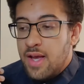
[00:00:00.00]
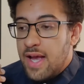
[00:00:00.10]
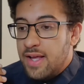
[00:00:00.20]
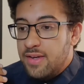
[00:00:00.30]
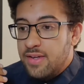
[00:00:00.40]

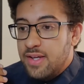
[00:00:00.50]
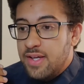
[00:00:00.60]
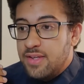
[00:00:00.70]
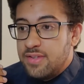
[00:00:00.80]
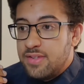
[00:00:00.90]
And
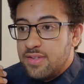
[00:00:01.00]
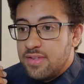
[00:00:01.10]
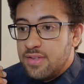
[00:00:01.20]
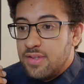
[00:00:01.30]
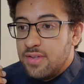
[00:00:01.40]
it's
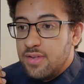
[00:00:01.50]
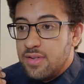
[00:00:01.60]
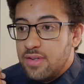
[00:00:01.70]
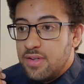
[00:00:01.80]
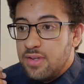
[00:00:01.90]

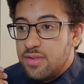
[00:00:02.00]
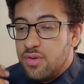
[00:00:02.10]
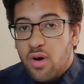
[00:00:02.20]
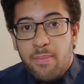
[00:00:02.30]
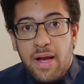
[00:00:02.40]
it's
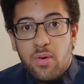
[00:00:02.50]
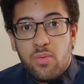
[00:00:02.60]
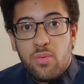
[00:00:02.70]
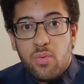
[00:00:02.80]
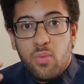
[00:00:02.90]
not
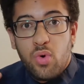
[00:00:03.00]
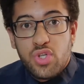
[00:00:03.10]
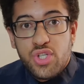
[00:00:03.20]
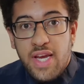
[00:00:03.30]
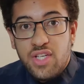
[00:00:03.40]
about what
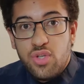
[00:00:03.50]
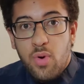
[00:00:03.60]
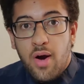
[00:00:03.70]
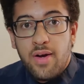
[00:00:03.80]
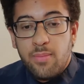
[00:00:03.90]
shade you
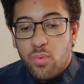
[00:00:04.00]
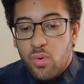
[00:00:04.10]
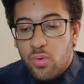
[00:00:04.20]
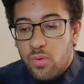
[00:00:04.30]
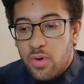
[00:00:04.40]
are
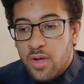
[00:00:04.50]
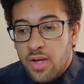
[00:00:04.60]
anymore.